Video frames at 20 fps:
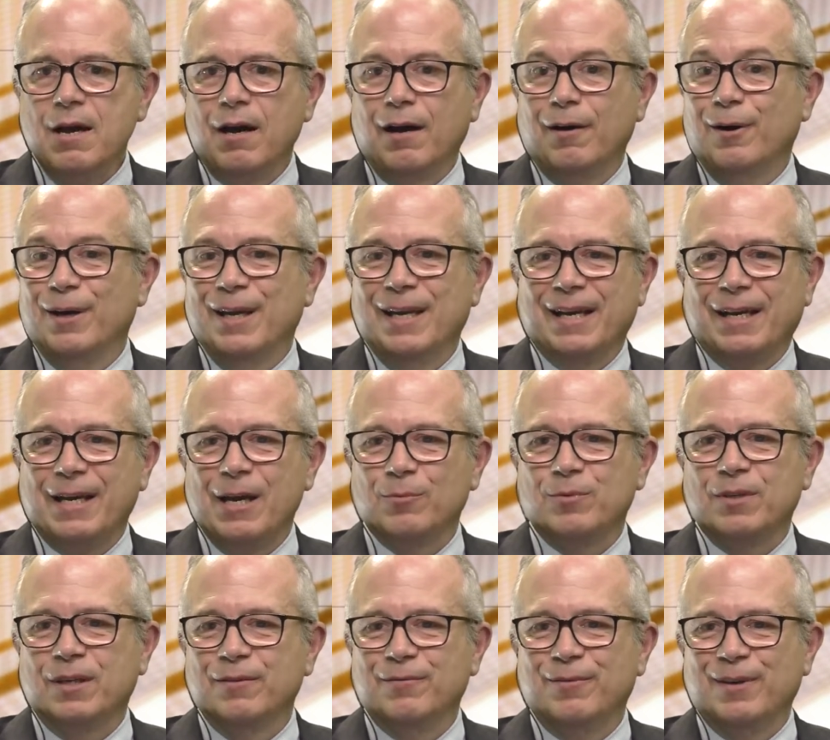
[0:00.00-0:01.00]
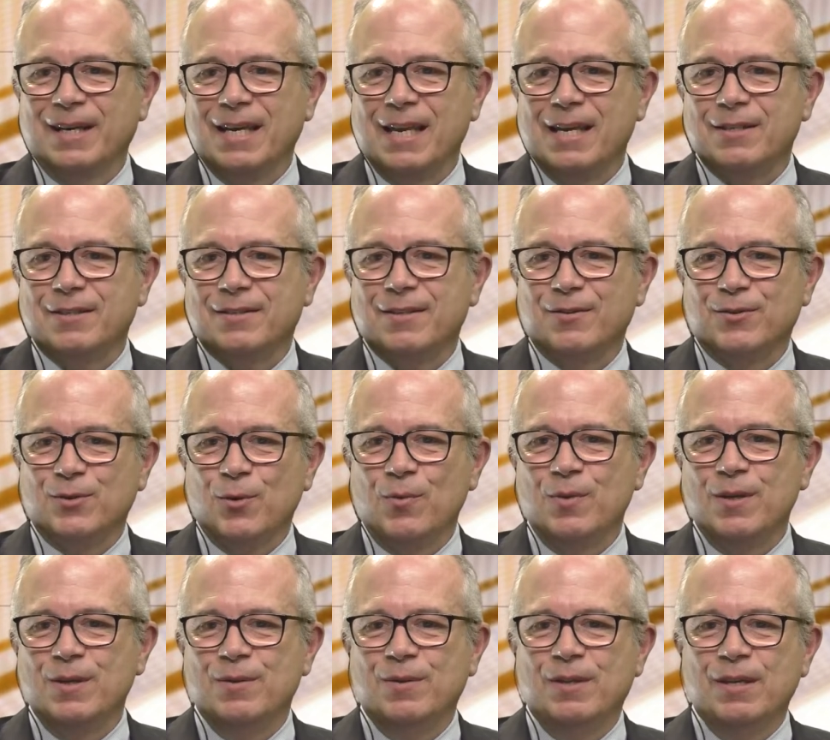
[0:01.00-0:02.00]
And accounting and finance. So
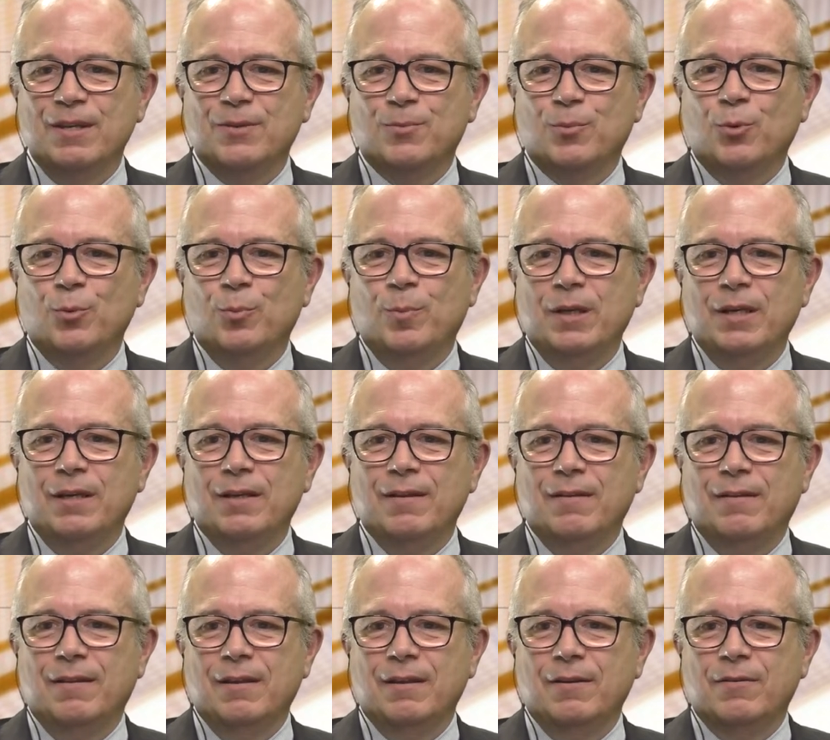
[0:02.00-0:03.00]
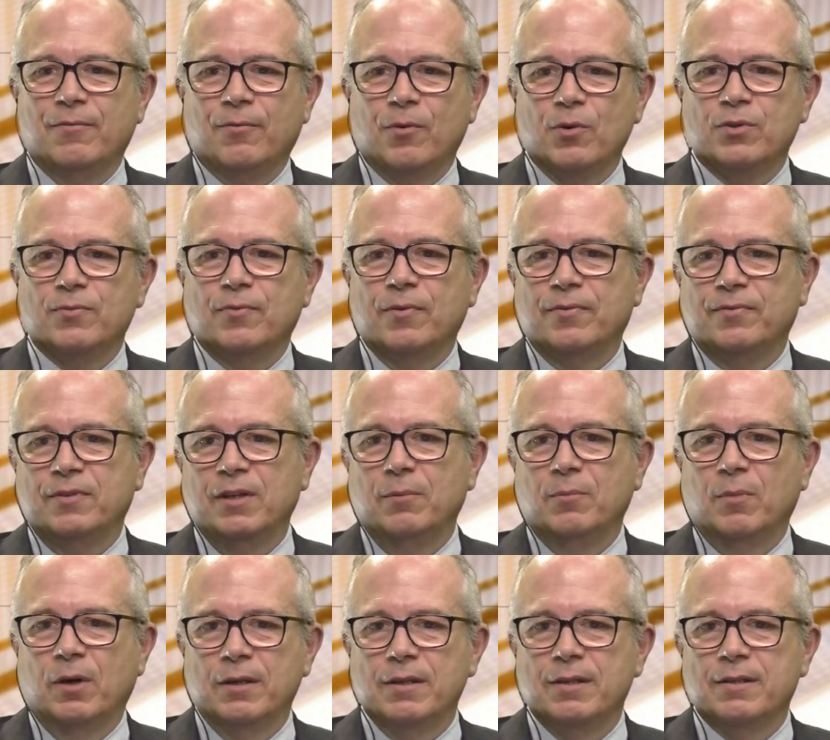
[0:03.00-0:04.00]
these would be the first 15
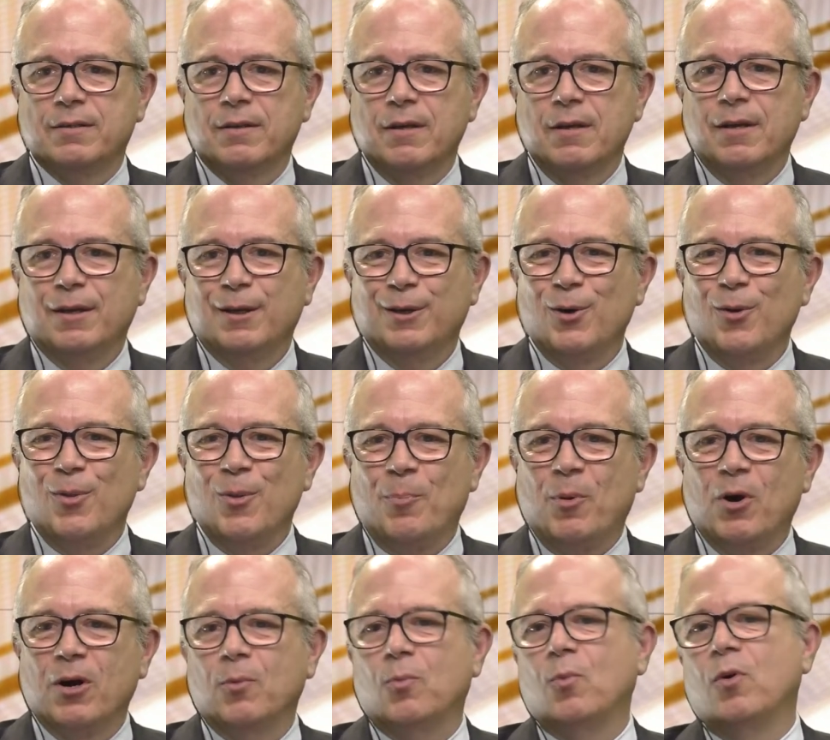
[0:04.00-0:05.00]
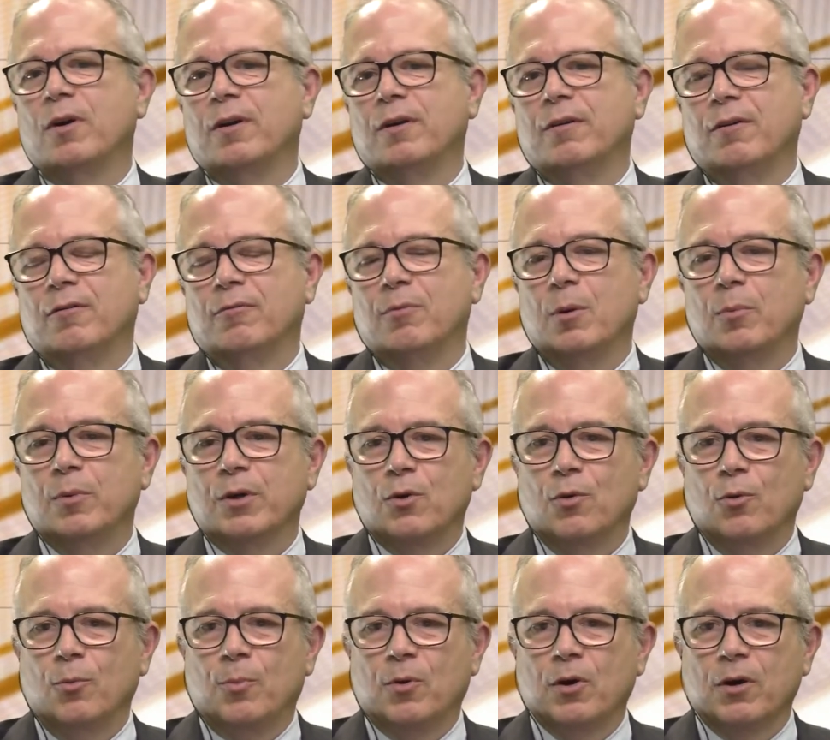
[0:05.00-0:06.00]
months, part one of what we
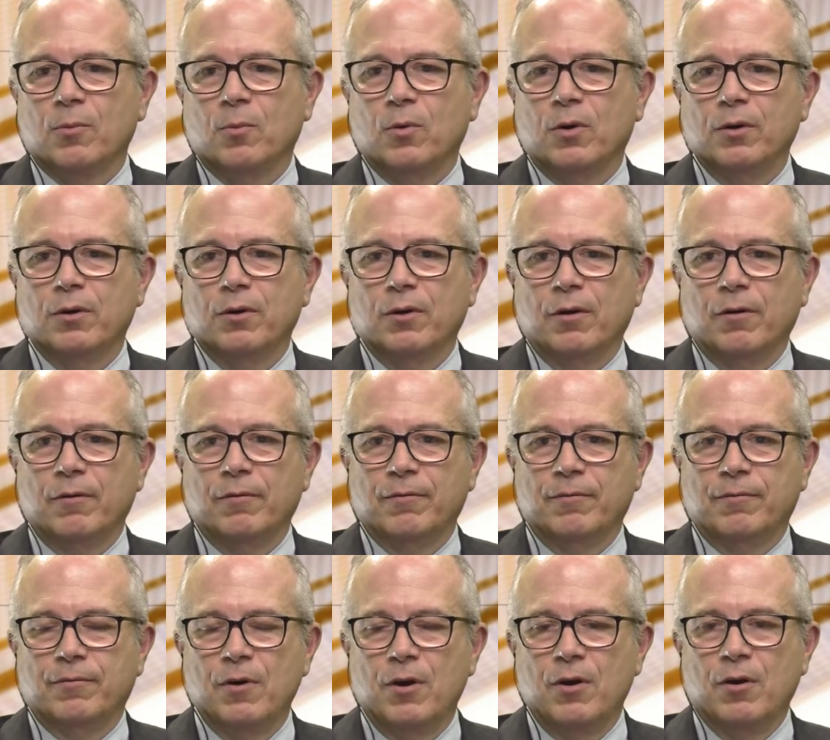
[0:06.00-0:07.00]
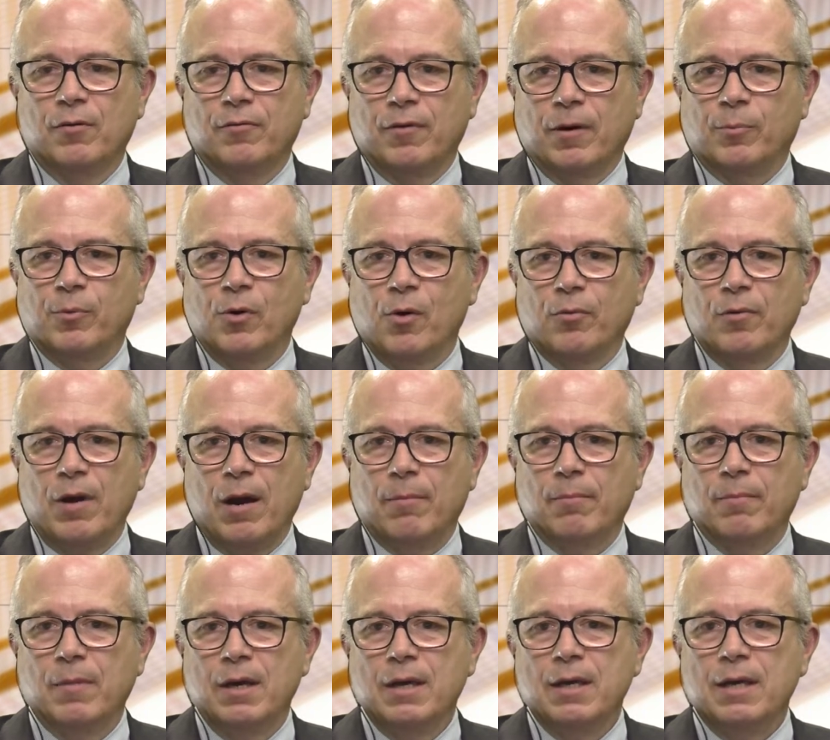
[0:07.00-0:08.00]
call part one of our program,